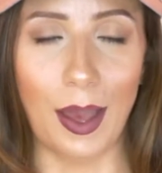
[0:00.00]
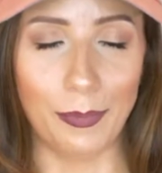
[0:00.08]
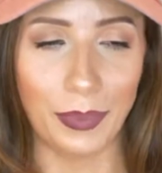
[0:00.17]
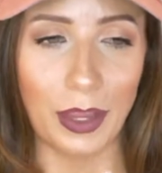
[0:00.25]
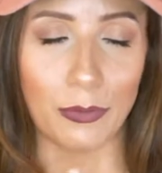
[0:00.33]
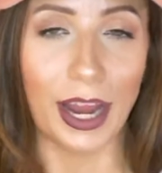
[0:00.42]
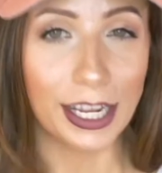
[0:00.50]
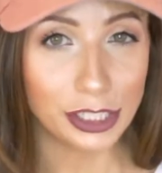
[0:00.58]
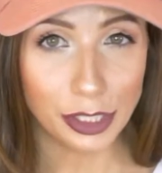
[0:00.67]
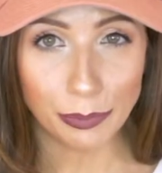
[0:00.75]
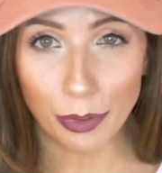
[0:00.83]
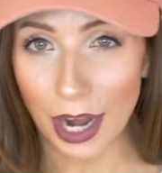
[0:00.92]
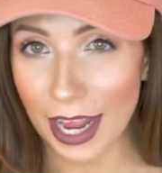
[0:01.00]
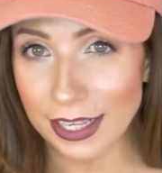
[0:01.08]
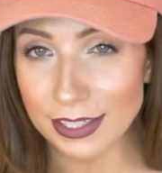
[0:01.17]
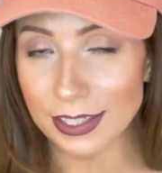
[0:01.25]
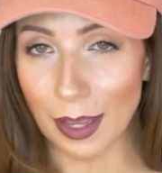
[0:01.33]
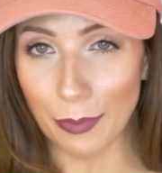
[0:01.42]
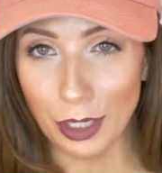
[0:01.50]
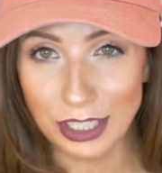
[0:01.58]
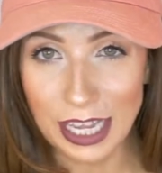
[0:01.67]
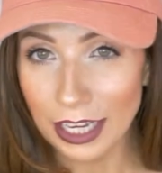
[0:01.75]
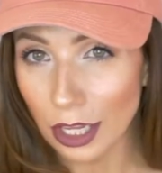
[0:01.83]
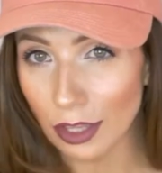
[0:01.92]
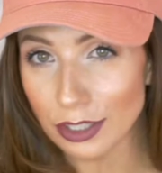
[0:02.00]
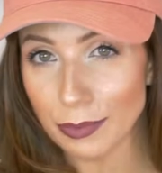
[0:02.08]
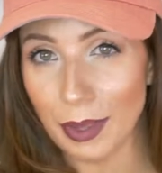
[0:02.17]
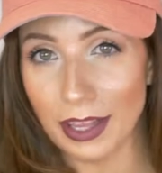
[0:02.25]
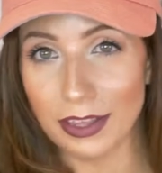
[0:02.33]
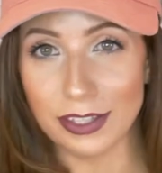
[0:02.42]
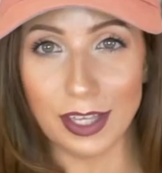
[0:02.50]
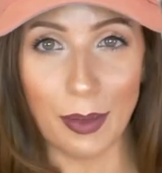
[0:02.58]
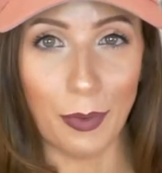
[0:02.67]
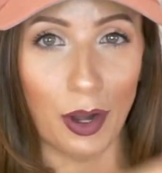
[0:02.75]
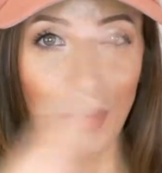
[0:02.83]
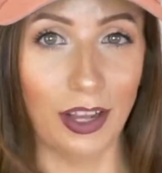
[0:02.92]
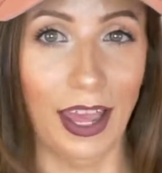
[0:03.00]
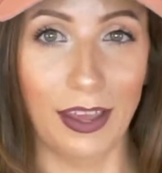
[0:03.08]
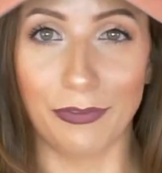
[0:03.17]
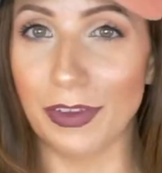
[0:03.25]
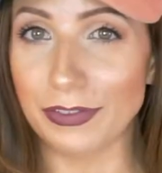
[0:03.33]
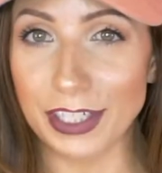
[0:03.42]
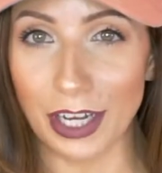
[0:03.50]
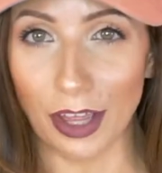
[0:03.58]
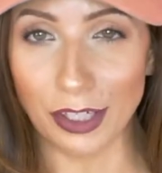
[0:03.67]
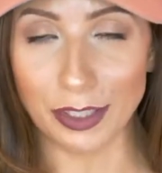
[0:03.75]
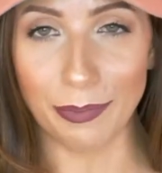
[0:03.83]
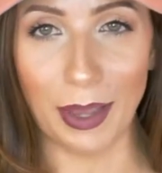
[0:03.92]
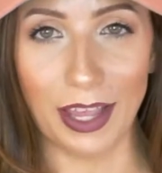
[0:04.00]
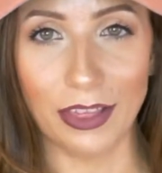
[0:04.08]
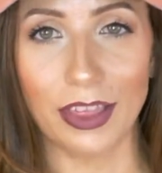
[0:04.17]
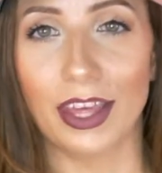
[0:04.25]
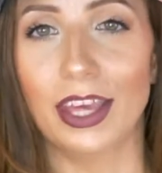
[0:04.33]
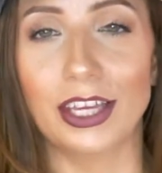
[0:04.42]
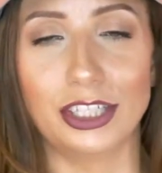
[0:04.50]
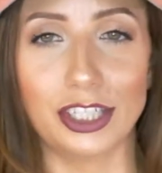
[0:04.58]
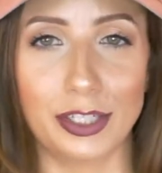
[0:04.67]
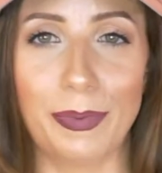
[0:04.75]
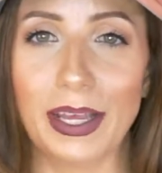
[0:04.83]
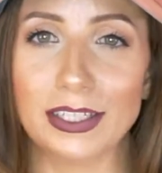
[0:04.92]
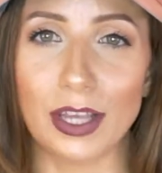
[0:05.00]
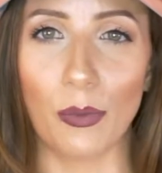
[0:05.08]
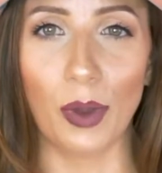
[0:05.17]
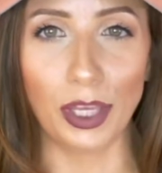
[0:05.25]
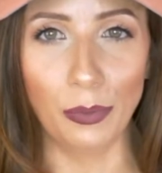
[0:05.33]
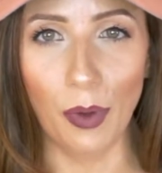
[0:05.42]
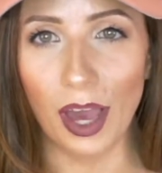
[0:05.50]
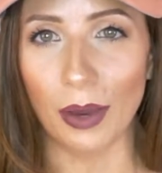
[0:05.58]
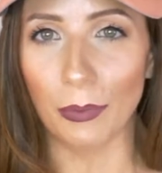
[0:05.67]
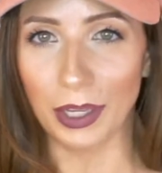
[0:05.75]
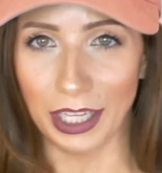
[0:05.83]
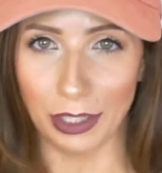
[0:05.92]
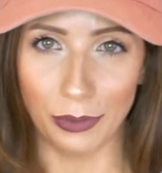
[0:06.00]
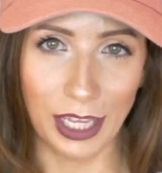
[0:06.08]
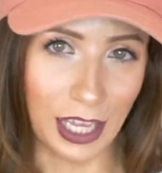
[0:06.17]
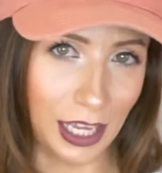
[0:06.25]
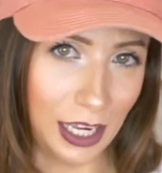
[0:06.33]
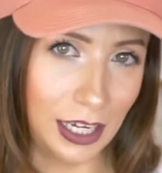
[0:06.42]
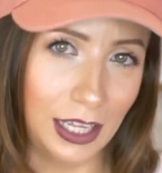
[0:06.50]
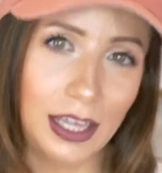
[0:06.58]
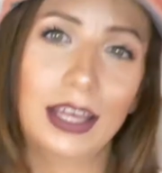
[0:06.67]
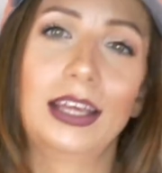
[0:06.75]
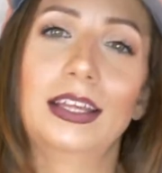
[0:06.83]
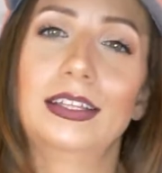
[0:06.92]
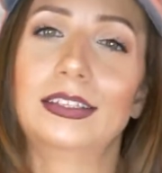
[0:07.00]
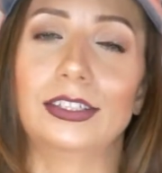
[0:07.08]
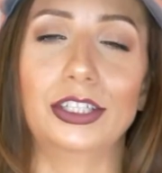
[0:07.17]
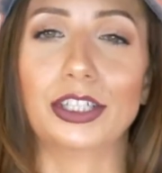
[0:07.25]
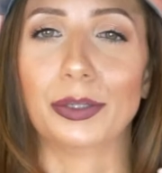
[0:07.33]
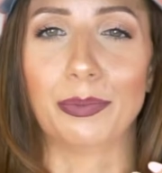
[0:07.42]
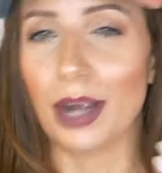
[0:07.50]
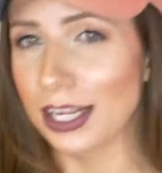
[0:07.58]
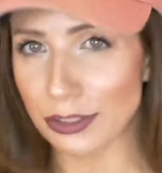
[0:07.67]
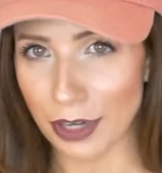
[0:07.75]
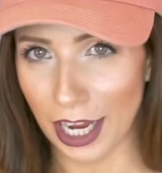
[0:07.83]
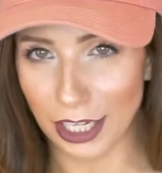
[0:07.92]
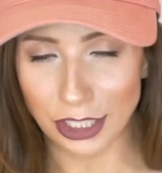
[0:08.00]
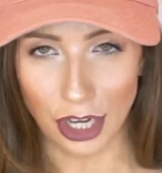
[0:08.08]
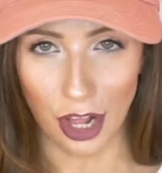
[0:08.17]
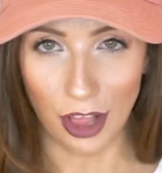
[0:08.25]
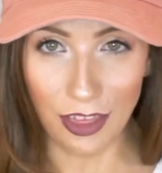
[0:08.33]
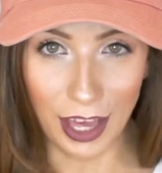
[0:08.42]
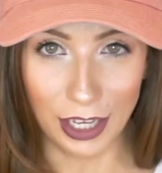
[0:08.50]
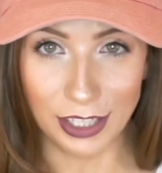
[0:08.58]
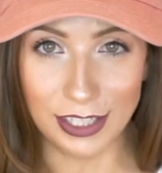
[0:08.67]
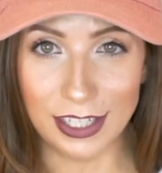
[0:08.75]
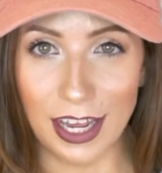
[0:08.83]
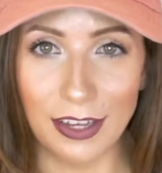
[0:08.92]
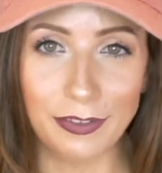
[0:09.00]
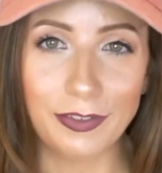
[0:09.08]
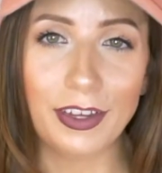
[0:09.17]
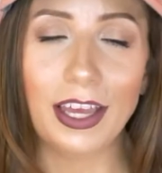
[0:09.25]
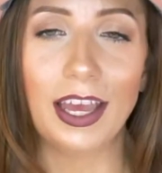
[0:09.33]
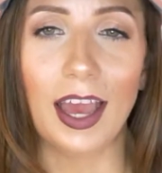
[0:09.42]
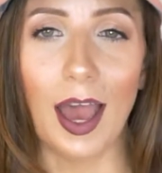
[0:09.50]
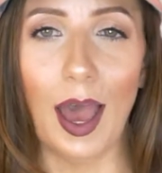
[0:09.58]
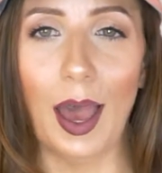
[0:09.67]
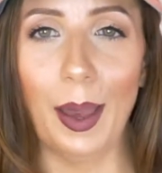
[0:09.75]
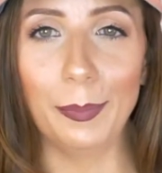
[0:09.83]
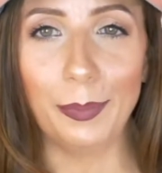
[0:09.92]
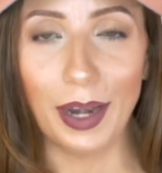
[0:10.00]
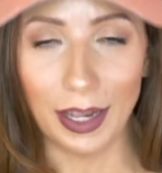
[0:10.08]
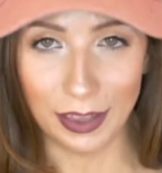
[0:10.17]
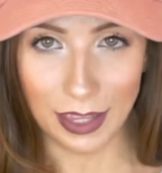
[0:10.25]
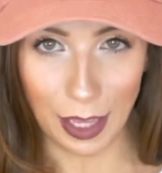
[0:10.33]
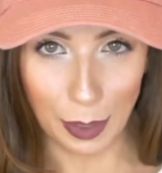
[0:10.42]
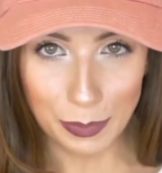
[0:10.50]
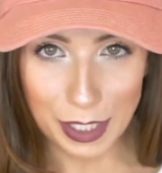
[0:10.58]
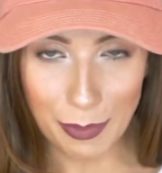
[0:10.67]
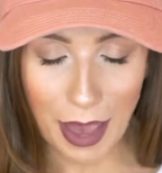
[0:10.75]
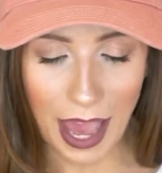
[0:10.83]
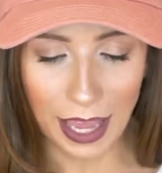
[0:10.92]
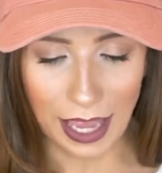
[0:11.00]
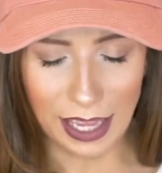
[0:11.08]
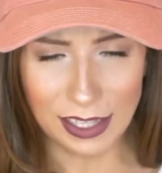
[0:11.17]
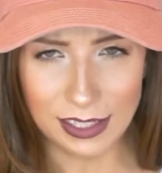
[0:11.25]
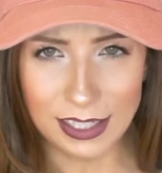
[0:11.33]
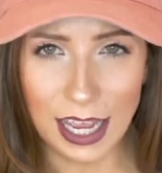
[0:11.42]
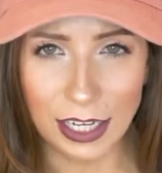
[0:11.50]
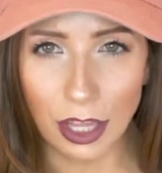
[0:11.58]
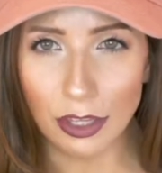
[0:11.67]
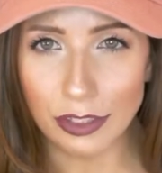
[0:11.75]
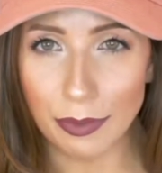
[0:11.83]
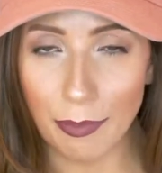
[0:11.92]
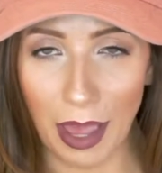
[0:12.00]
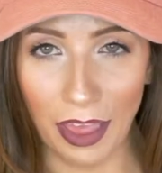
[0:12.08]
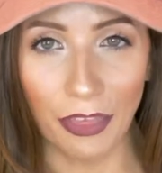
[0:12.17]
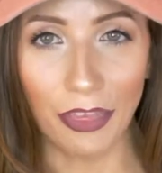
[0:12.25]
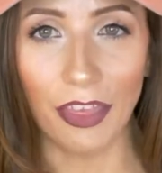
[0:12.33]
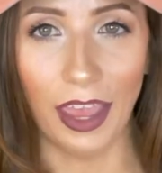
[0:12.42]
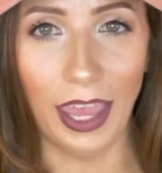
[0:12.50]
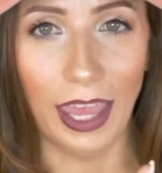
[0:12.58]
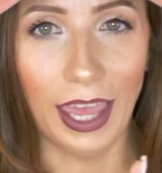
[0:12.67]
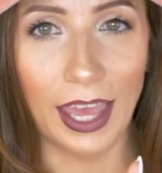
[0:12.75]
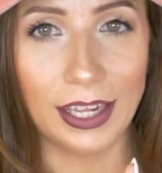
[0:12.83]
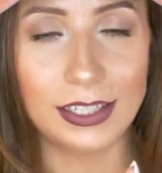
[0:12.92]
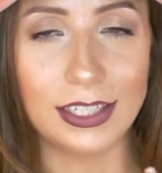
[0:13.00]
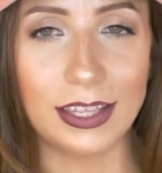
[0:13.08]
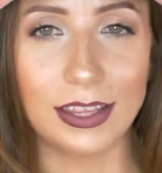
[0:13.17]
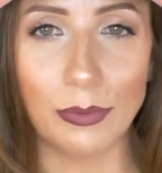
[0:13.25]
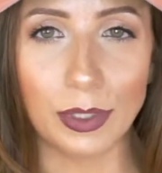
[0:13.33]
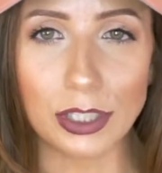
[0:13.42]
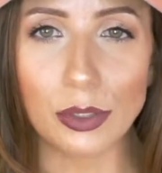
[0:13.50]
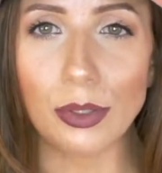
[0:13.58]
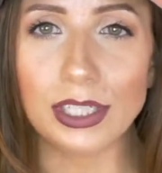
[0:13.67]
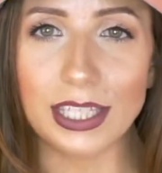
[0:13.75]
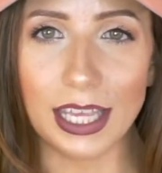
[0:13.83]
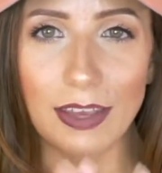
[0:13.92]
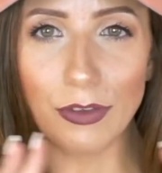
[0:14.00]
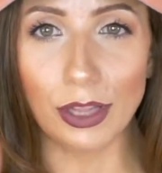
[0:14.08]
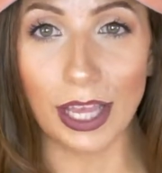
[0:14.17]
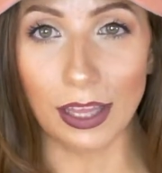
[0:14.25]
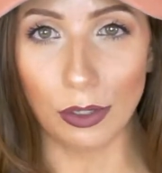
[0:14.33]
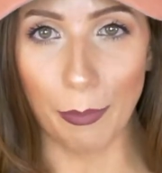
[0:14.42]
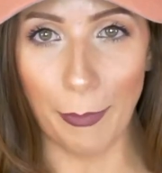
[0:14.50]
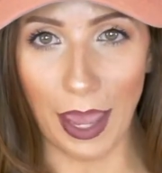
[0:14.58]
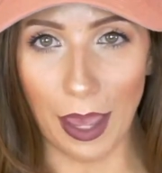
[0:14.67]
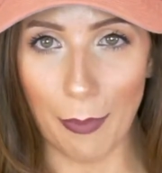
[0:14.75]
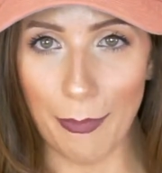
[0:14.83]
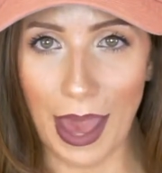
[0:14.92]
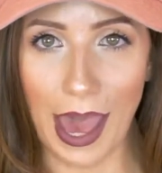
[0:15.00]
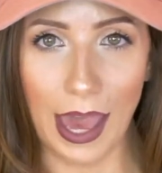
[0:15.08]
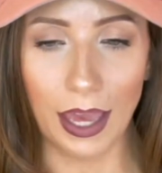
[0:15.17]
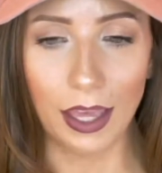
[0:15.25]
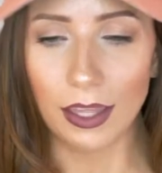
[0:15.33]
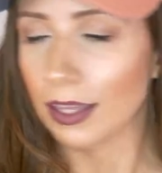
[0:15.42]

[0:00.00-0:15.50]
They range in price. Some are $10 a month, some are like $50 a month. Just depends on what you want, what you need, your price range, all that good stuff. But the IPSY bag is $10 a month, and what's cool is they give you like a little makeup bag.